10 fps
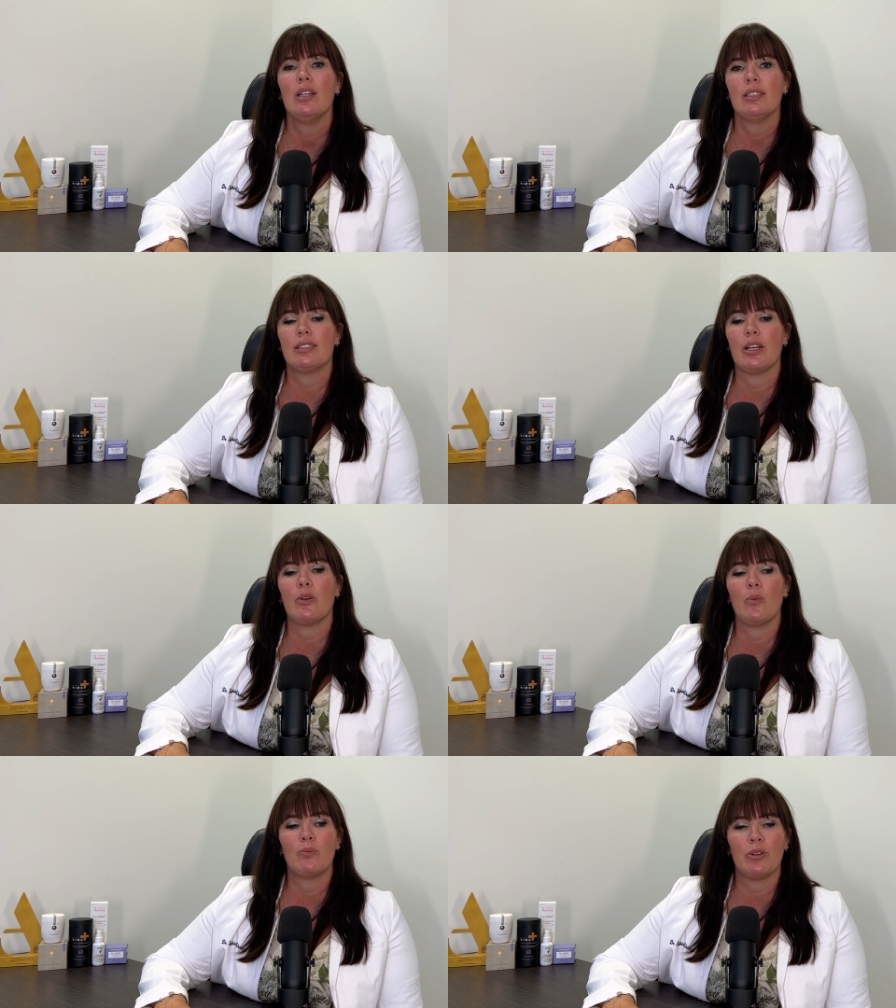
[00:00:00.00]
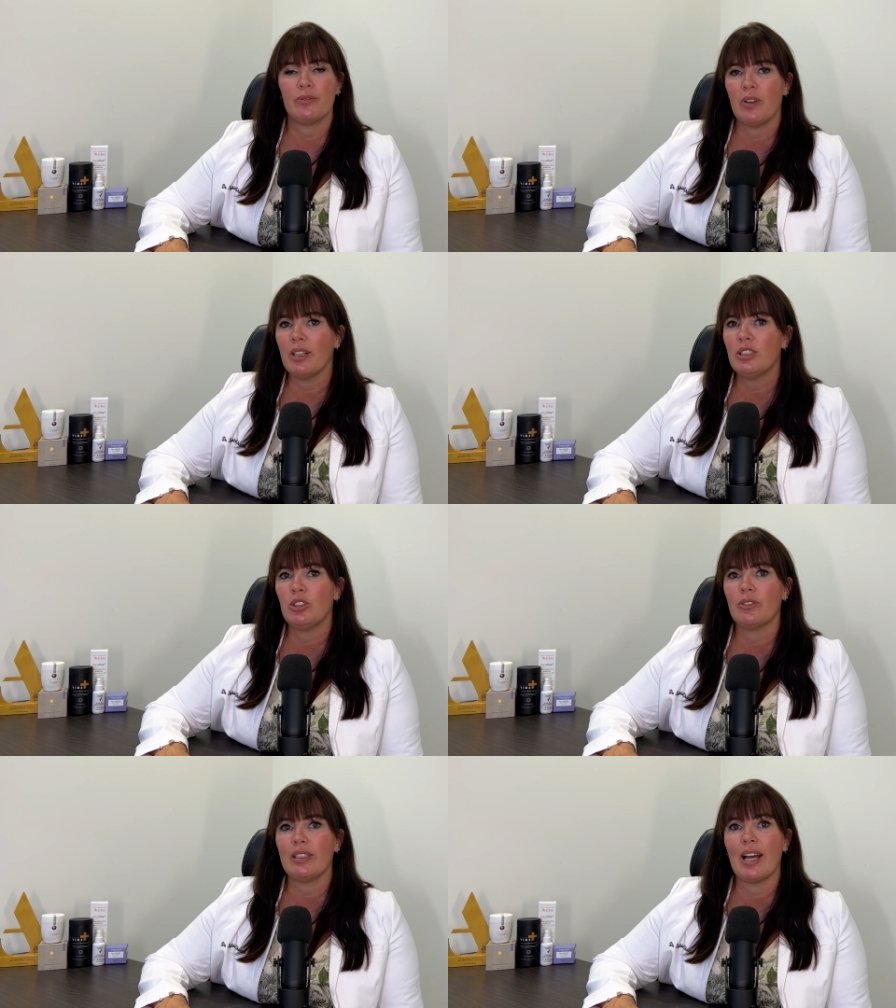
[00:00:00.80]
So provided
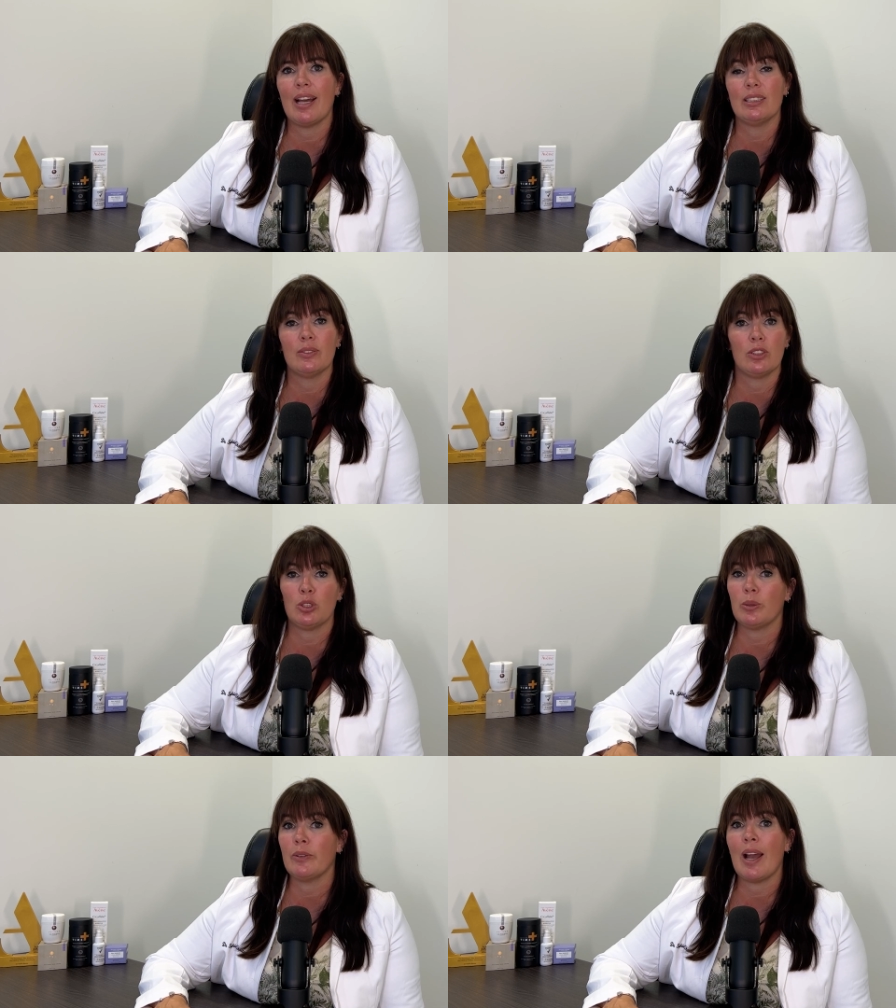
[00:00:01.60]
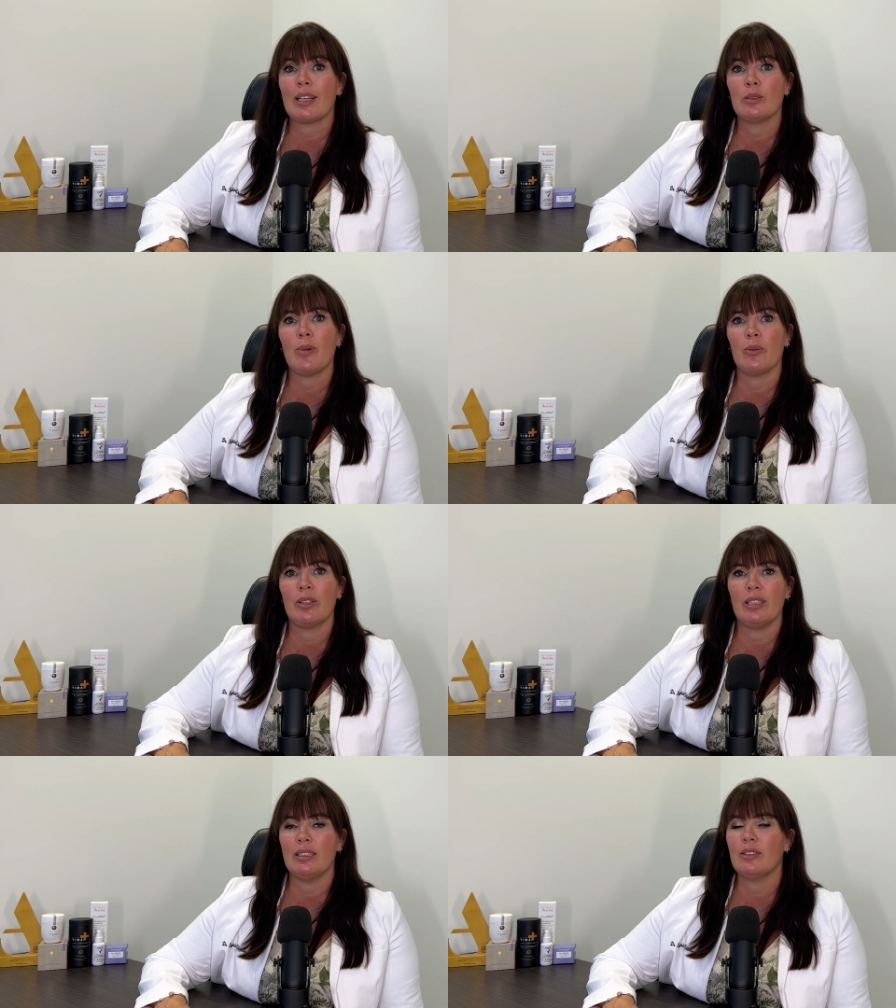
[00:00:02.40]
you're in the hands of a true expert
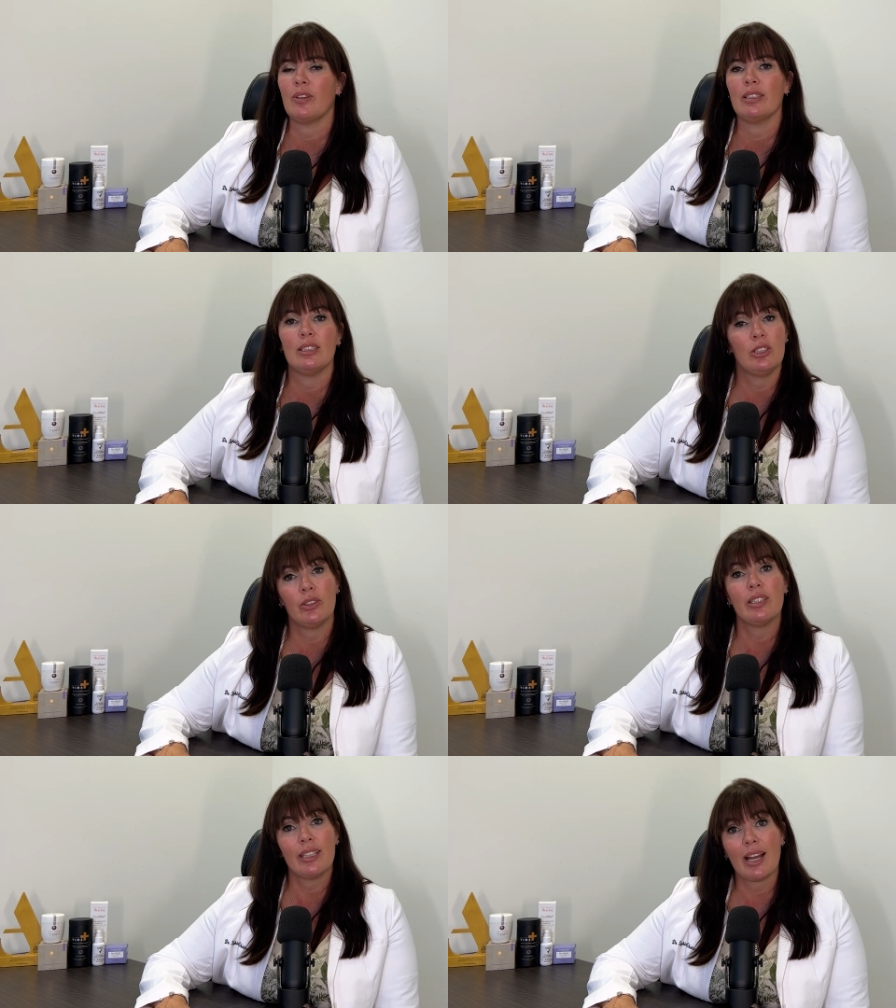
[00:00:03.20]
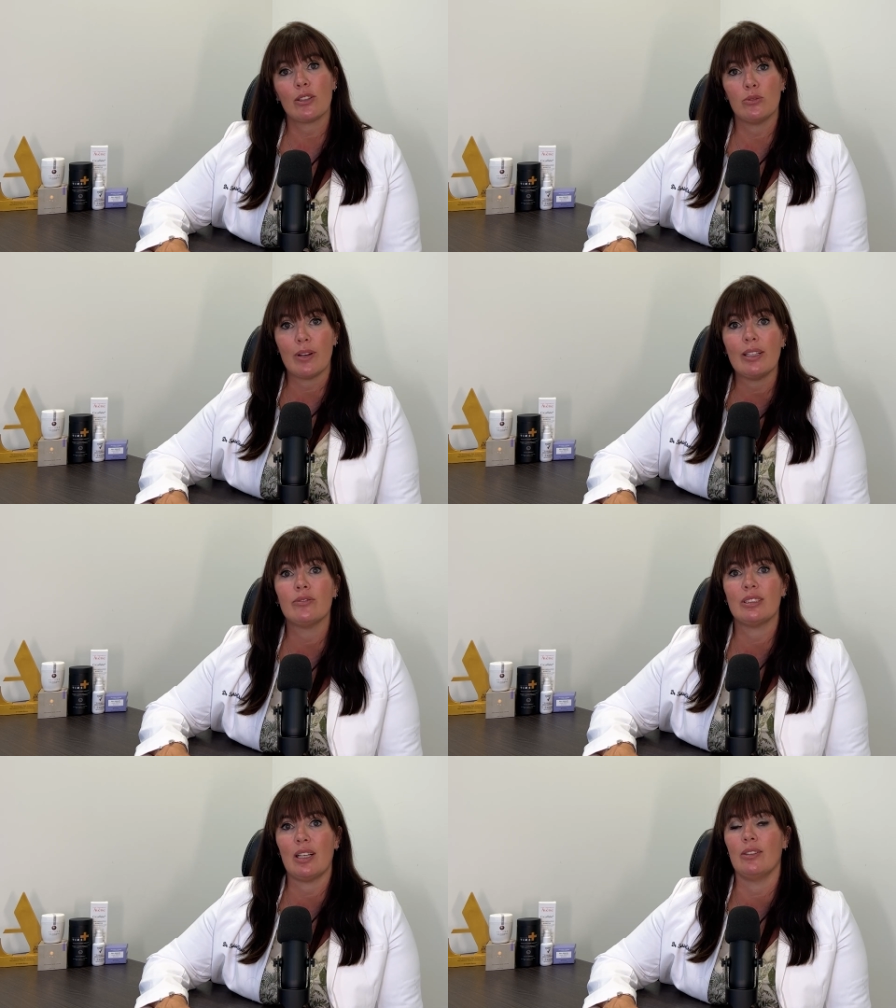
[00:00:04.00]
with these devices, you can get great
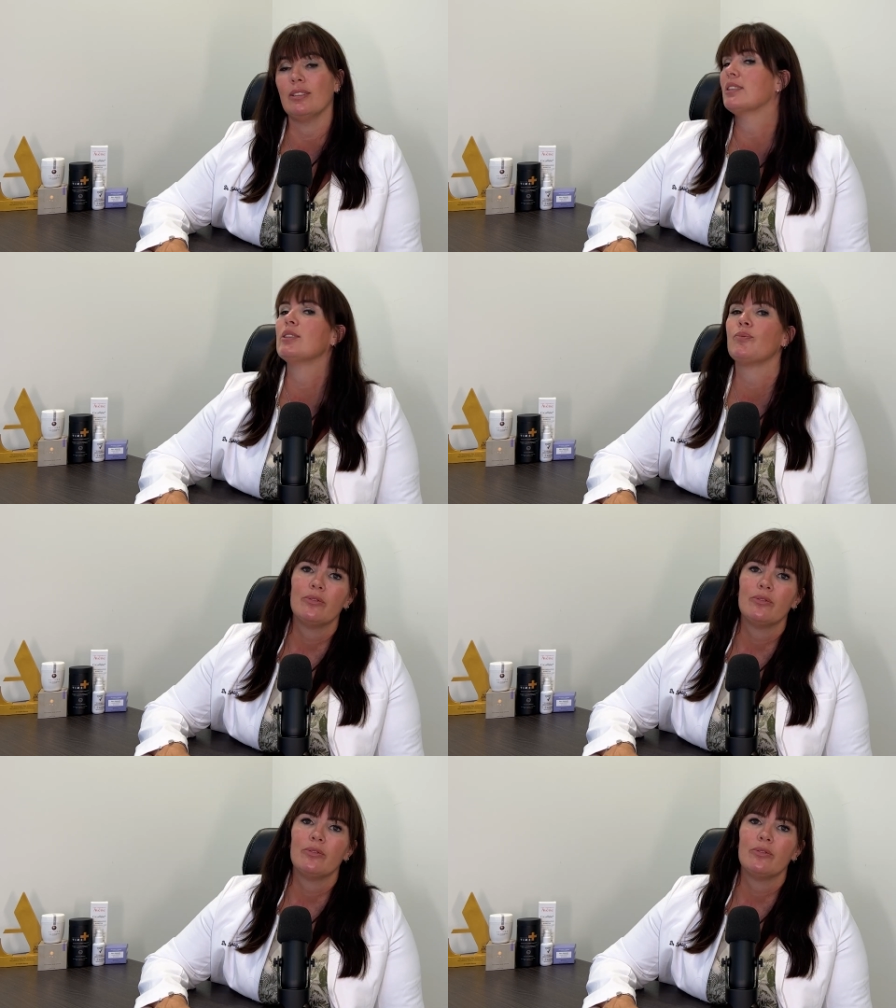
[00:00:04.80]
results.